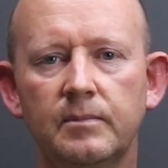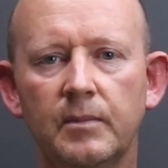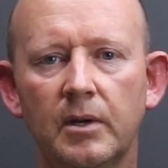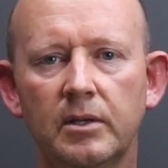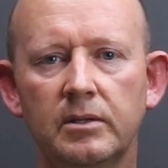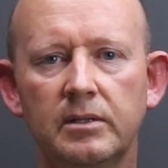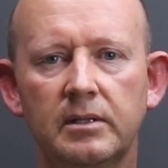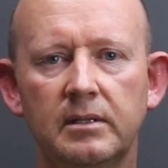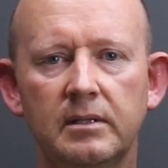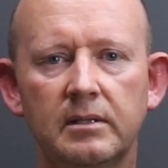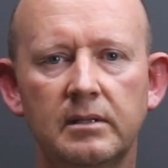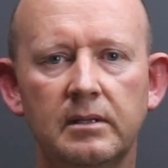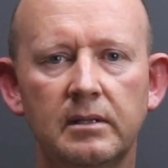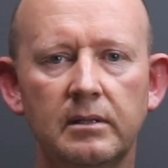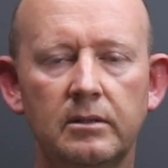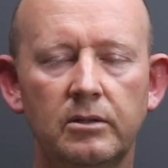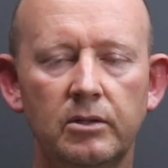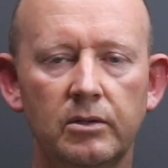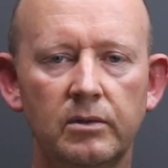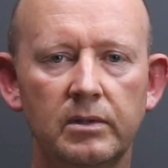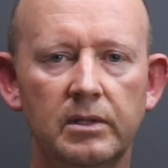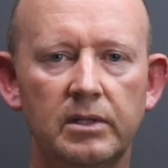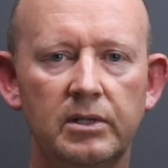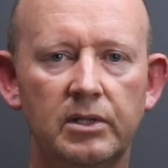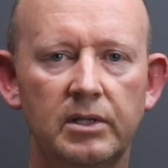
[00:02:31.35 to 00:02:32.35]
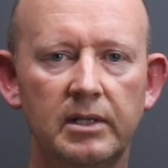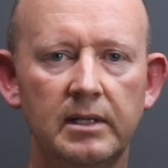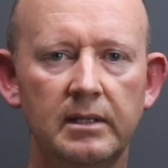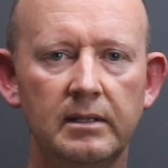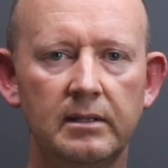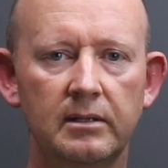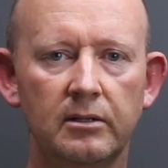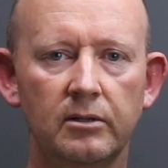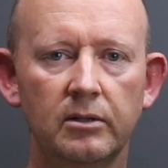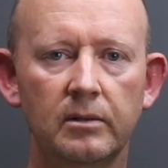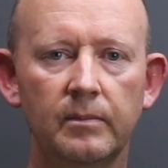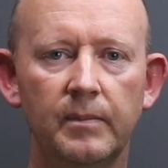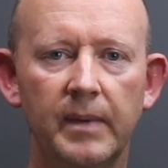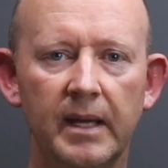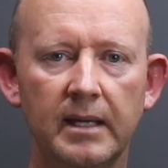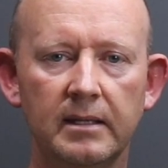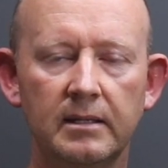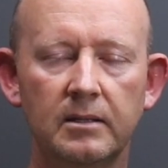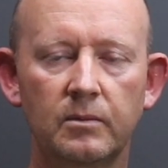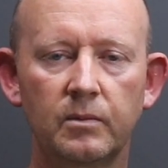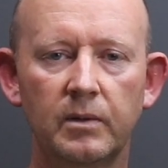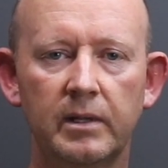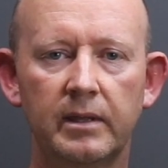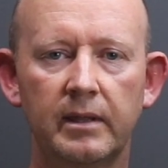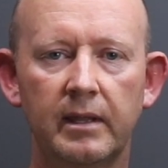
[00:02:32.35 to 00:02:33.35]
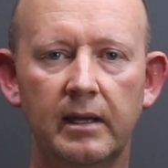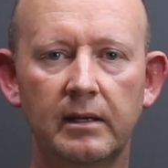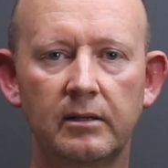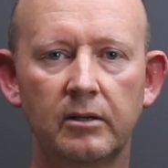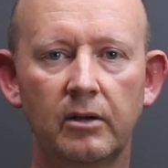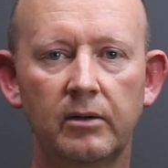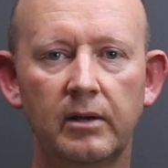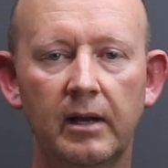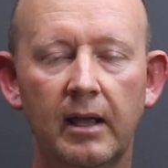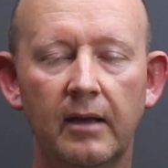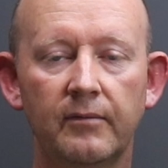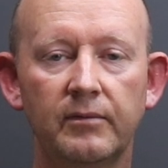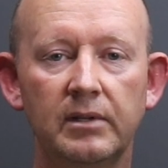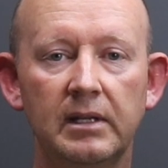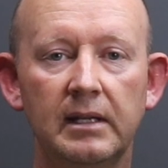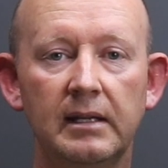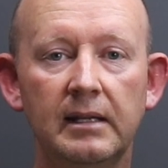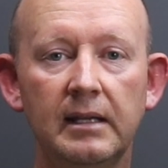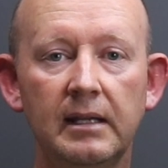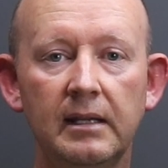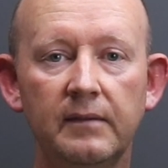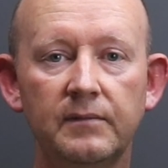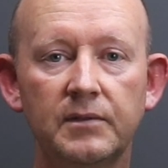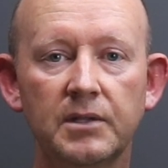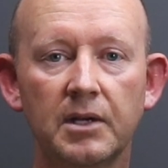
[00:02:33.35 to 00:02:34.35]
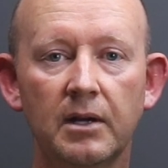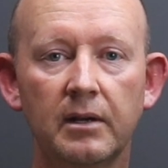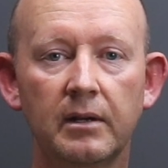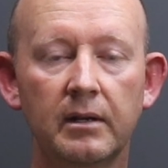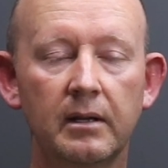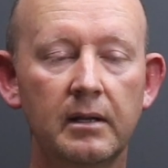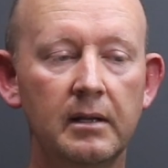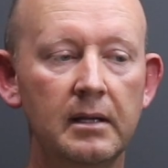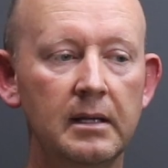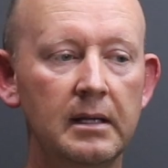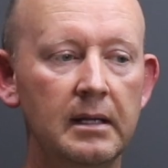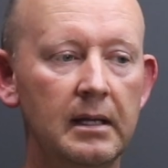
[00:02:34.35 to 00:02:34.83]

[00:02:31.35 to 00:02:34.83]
most deciduous trees look best when they don't have any leaves on.